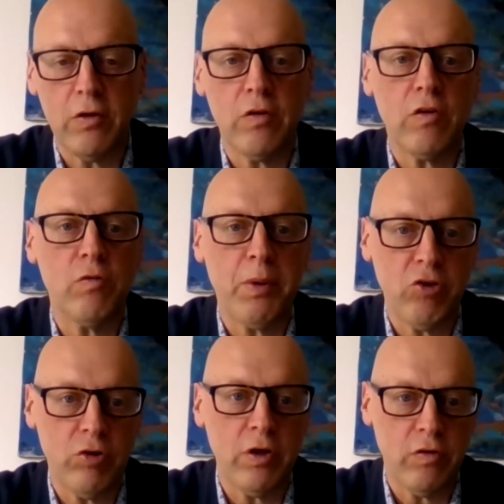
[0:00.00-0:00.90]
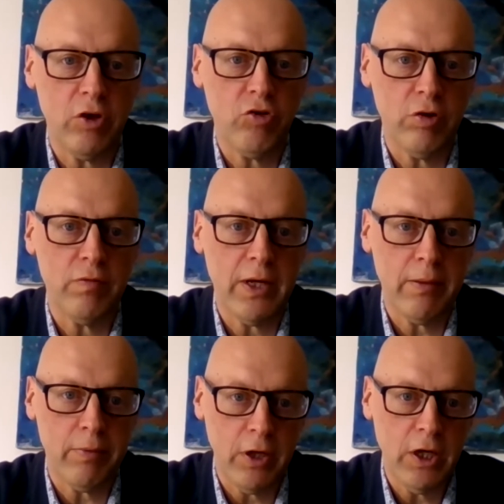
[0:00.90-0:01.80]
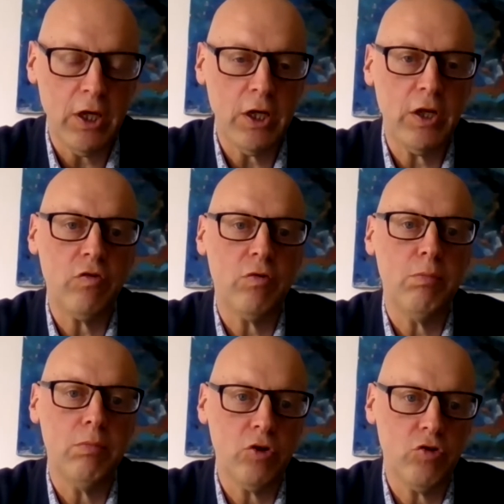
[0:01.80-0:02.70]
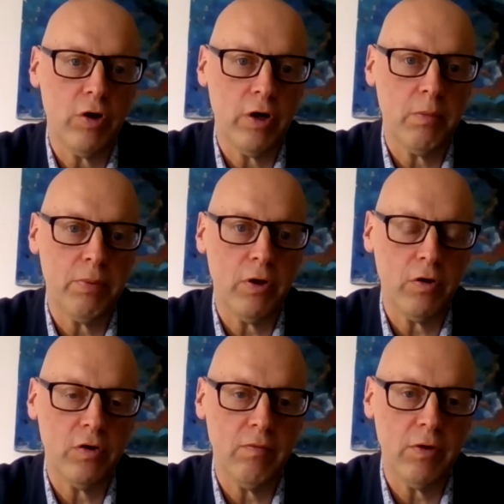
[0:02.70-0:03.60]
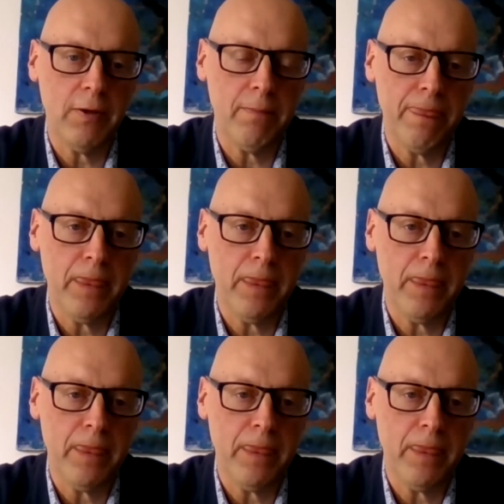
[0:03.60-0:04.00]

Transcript: is that specialization of labor leads to much higher productivity.